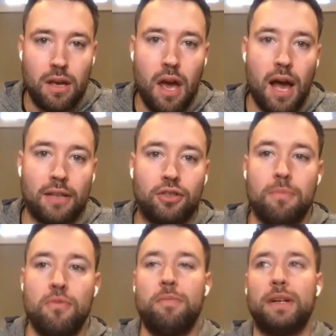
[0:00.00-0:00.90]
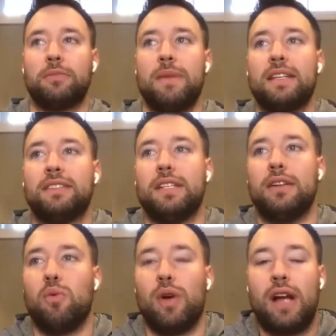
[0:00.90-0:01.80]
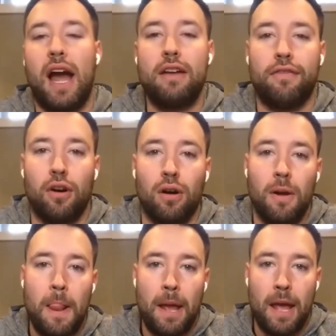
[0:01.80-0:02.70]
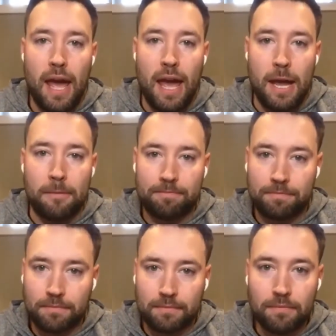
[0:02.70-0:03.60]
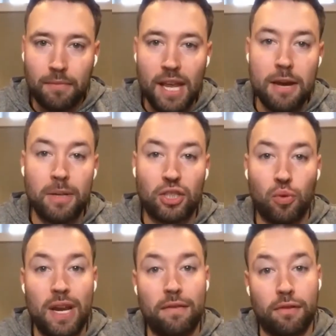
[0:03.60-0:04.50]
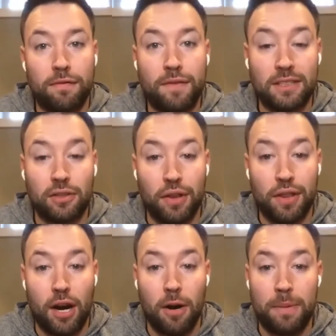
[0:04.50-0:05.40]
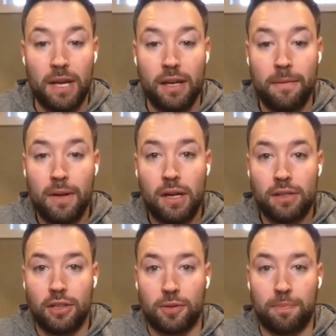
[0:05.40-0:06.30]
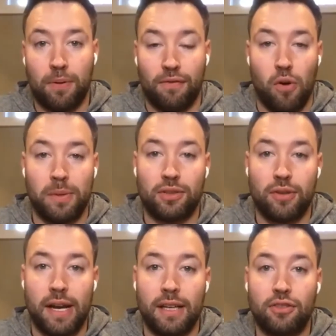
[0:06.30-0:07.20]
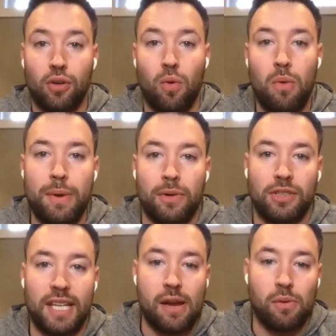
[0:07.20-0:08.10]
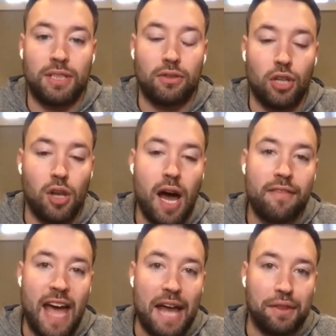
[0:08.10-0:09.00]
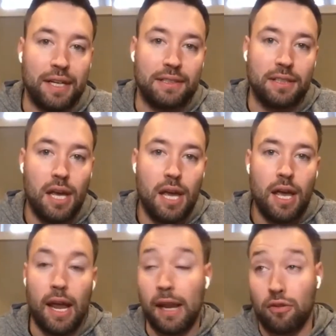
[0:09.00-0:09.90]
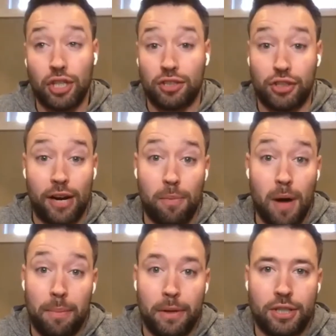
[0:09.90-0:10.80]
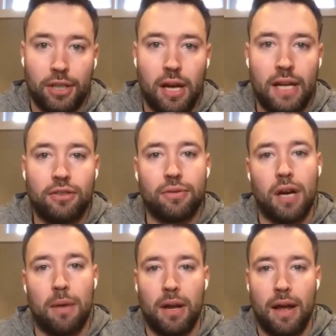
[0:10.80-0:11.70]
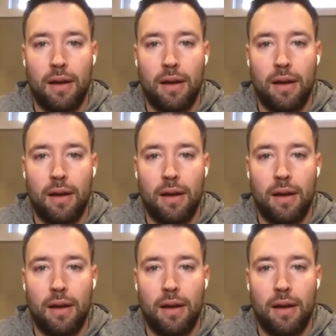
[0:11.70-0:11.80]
Yeah. So Movement is Medicine, we kind of are a in between from physical therapy to performance training. So what we were seeing was there was a lot of athletes and just general population clients who come to